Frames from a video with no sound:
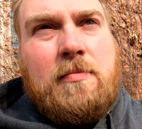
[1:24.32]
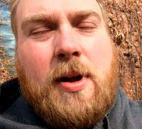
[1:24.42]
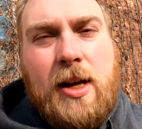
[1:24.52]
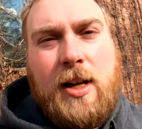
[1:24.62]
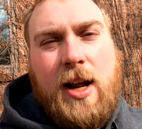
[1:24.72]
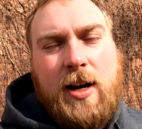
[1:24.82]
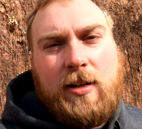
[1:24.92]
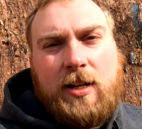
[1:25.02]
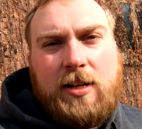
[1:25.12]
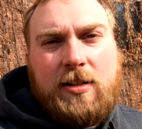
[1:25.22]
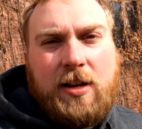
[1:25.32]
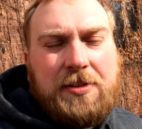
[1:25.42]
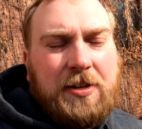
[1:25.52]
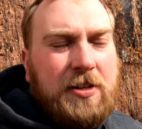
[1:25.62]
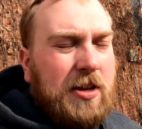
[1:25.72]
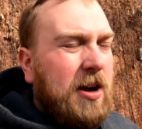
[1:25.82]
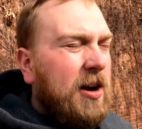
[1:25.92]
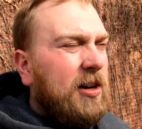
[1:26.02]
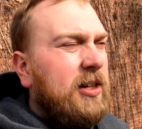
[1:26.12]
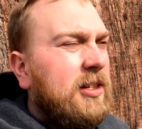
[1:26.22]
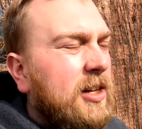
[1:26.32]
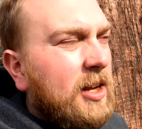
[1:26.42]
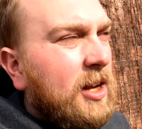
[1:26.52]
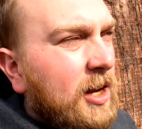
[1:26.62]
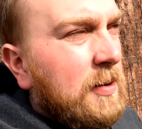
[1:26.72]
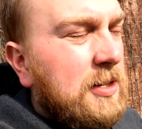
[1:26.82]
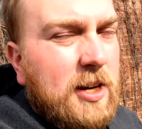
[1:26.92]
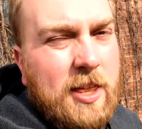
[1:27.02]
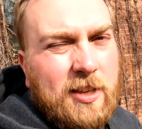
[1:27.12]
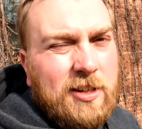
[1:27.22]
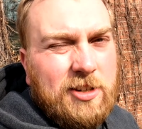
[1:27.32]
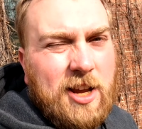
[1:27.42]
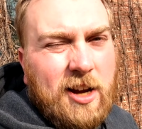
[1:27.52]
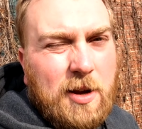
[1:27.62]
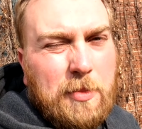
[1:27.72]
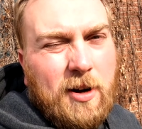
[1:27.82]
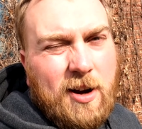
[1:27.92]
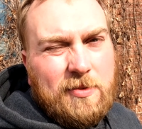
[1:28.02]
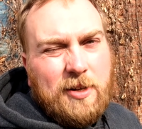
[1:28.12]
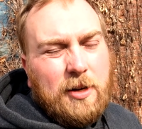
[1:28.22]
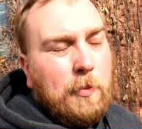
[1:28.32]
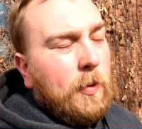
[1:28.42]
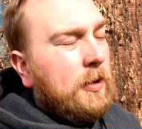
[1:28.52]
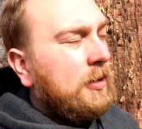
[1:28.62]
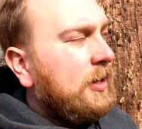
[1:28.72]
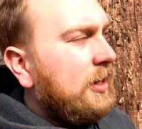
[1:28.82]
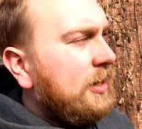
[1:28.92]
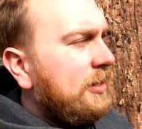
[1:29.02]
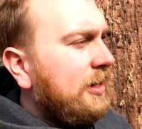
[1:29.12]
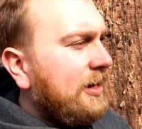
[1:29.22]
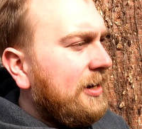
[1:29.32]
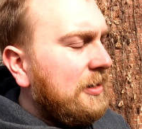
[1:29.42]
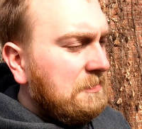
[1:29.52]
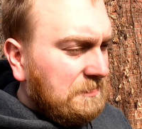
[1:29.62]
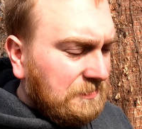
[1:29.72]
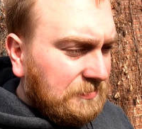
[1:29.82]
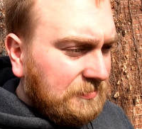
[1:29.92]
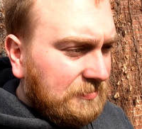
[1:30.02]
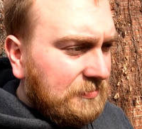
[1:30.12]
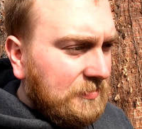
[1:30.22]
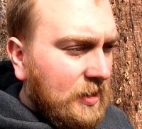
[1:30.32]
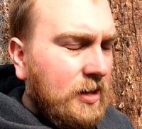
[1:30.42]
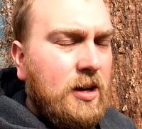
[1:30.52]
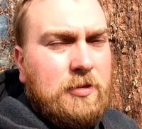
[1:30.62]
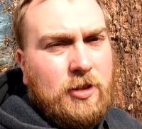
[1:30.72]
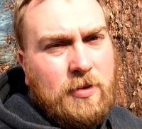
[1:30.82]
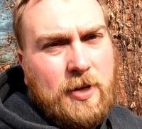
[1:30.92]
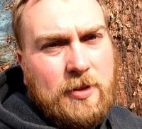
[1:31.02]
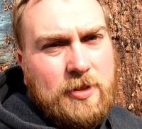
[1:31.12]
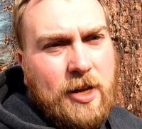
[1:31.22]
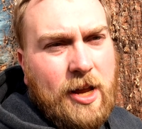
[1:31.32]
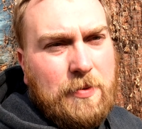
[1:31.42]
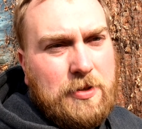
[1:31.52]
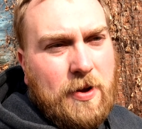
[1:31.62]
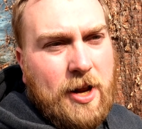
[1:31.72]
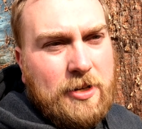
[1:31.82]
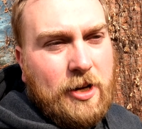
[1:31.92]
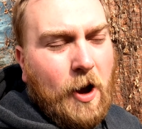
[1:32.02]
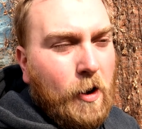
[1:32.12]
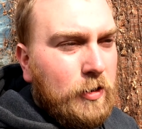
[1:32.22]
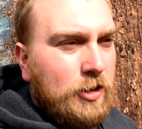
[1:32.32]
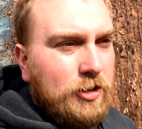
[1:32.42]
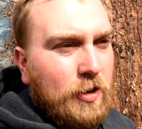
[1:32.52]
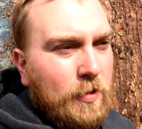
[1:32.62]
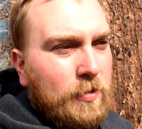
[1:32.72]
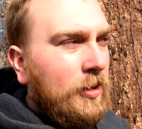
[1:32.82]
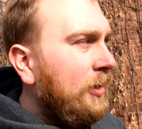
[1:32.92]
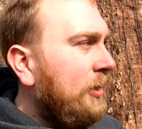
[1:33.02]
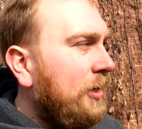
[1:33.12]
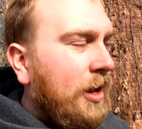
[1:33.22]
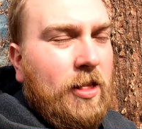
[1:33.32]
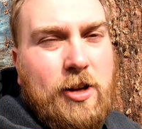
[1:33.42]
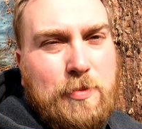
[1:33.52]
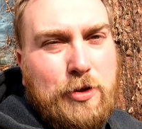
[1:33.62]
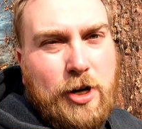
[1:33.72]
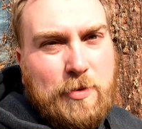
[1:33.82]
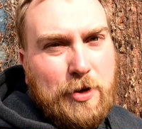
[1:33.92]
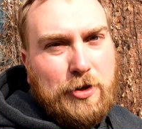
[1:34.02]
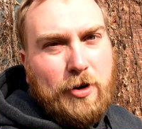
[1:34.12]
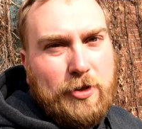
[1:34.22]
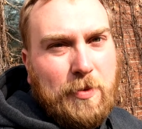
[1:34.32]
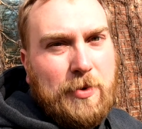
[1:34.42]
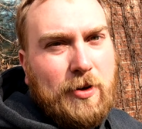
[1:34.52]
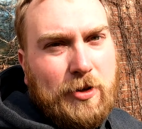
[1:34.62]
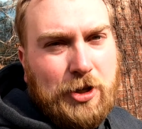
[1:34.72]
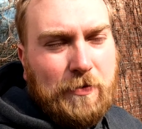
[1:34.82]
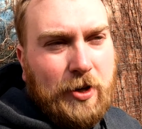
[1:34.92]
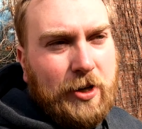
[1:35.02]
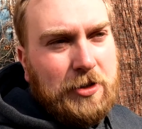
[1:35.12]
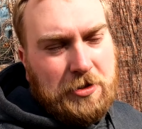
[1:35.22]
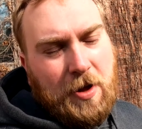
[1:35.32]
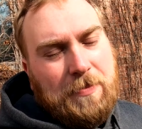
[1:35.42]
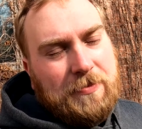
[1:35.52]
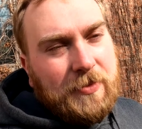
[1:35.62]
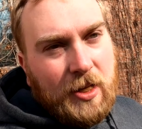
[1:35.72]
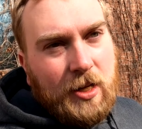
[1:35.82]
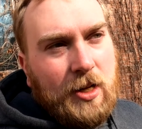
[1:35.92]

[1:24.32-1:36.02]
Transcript: Mike and I are in his S60R and see Nathan just not coming around anymore, and turn around and say, hey, what's going on? He's like, oh, it doesn't go, I lost my transmission or something, or the shift linkage or something.